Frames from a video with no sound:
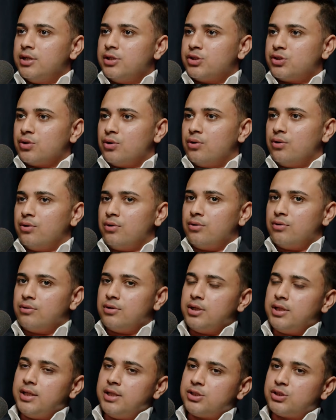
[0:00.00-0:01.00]

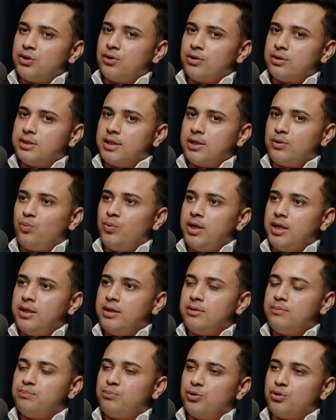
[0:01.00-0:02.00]
So it's not that
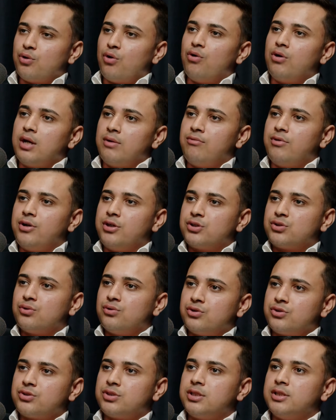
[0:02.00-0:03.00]
we put all our
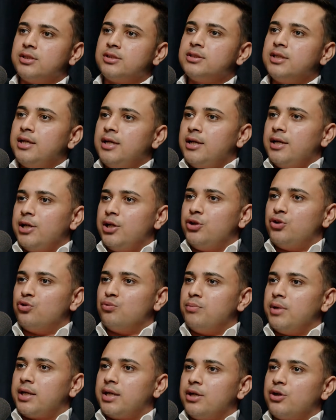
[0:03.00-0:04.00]
resources
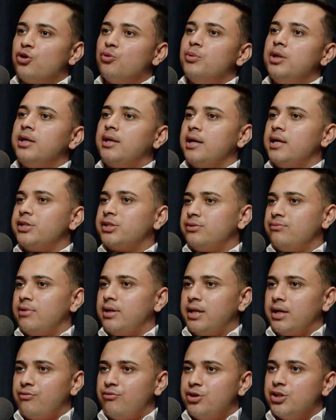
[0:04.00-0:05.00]
into making communication
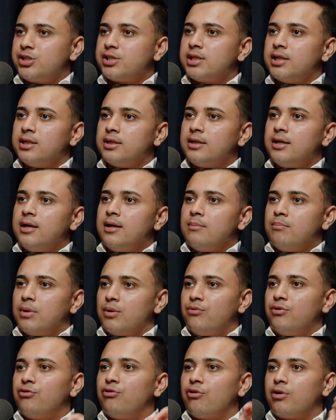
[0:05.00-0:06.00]
very efficient,
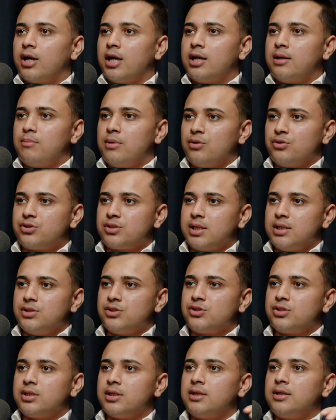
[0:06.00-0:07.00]
but we forget about
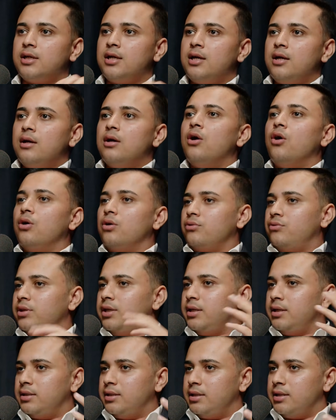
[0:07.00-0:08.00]
sensing, or
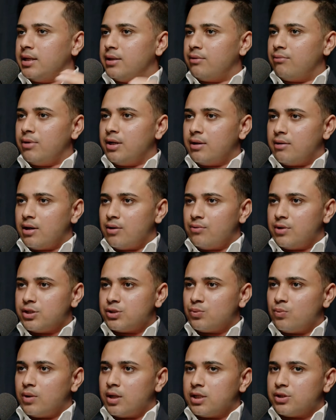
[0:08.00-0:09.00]
the other way around
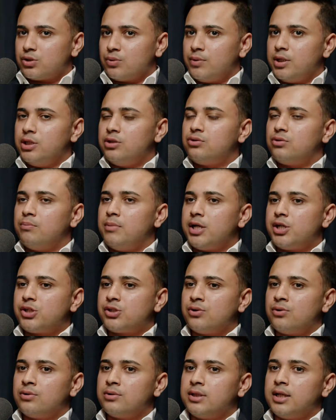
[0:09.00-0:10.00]
as well. So we need to make
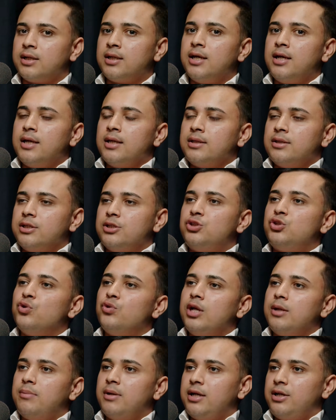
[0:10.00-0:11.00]
sure that the
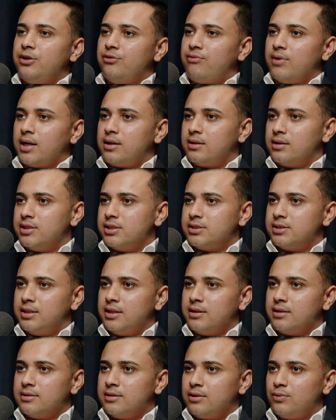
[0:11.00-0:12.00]
tunability factor is
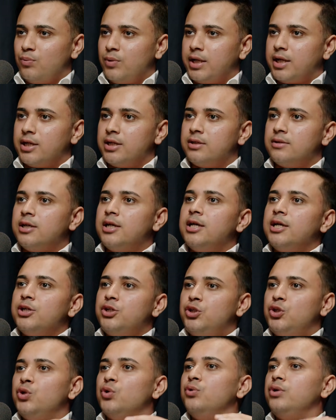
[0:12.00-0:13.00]
there, that we can
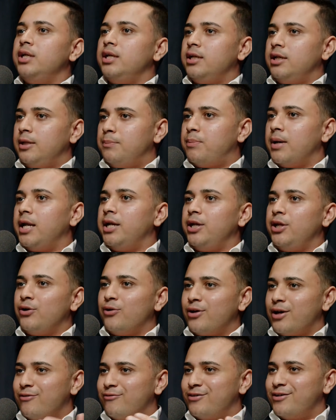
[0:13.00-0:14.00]
tune in
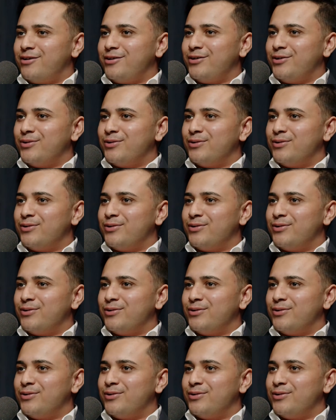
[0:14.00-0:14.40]
depending on our,